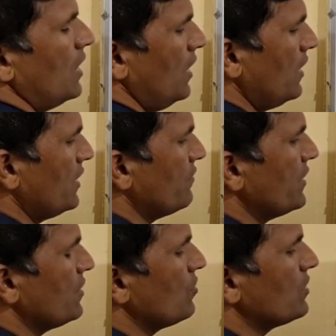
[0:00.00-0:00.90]
Already
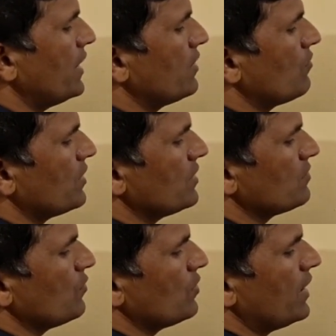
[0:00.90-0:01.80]
we know that what is
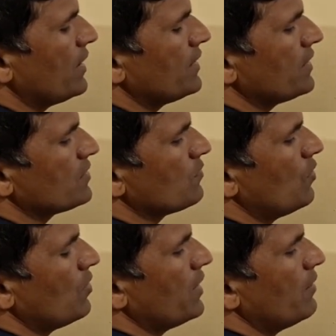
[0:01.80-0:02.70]
molality.
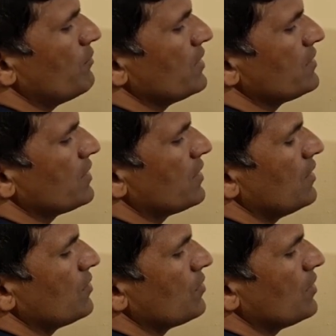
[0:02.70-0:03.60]
Small m is
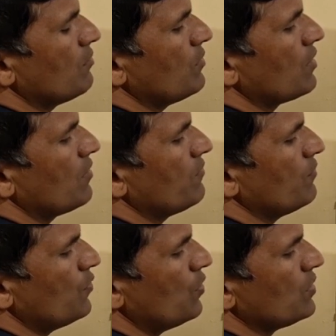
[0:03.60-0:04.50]
equal to number of
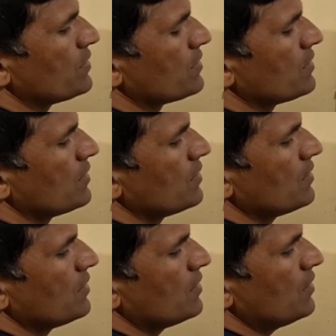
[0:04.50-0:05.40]
moles,
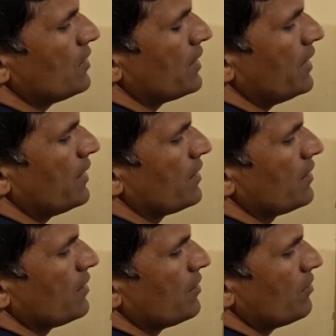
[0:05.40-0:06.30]

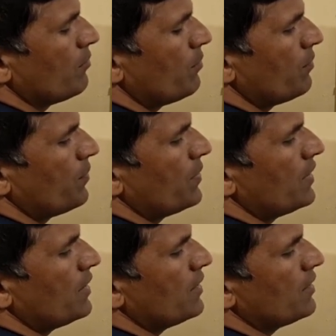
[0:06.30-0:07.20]
okay,
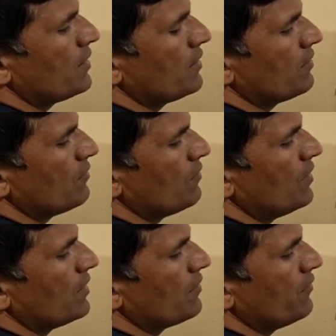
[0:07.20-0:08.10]
per
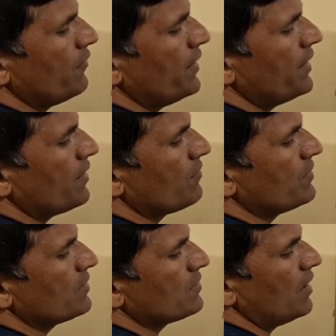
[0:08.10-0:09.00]
what? Weight of
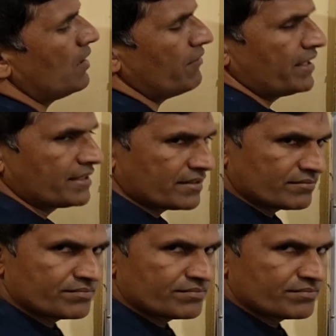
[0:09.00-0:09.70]
the solvent.